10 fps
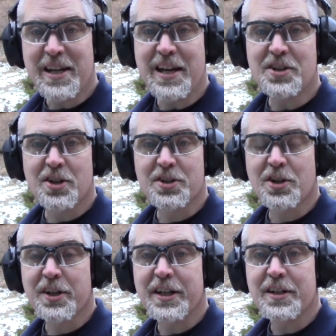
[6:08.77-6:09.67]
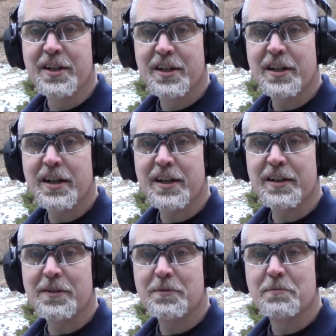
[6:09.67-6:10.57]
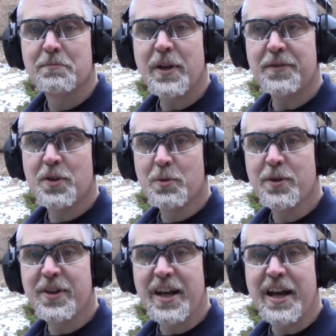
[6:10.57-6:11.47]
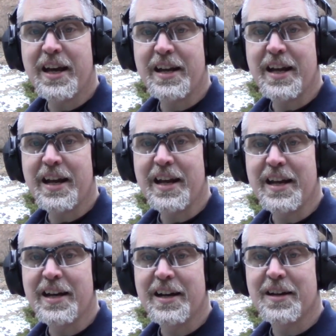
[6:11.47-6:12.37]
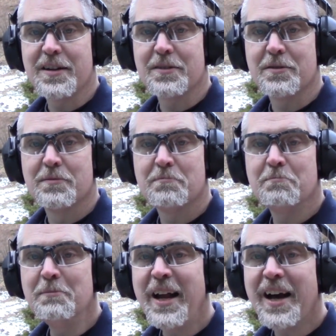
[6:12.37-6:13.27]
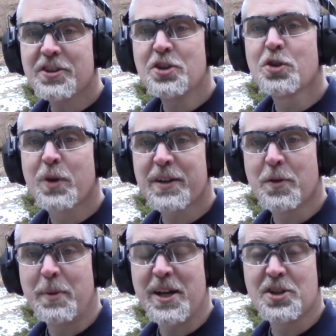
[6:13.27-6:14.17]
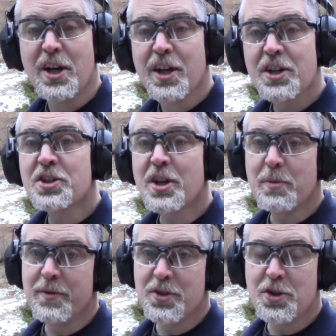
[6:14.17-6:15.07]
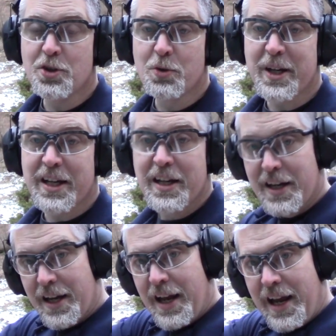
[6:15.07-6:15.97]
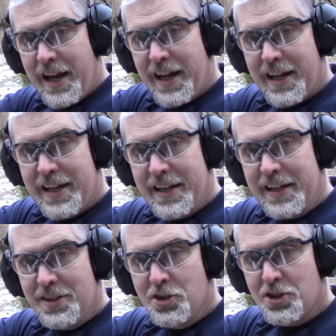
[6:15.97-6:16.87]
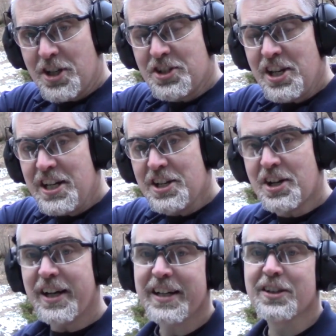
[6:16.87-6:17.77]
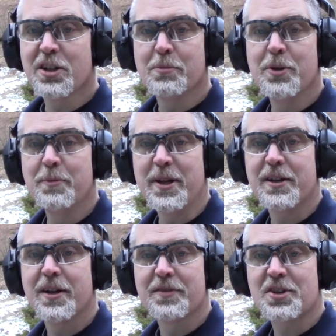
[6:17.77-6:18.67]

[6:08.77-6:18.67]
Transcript: hits on target if you're moving at a not too quick of a pace. You start moving too quick, and just a teeny tiny little movement of the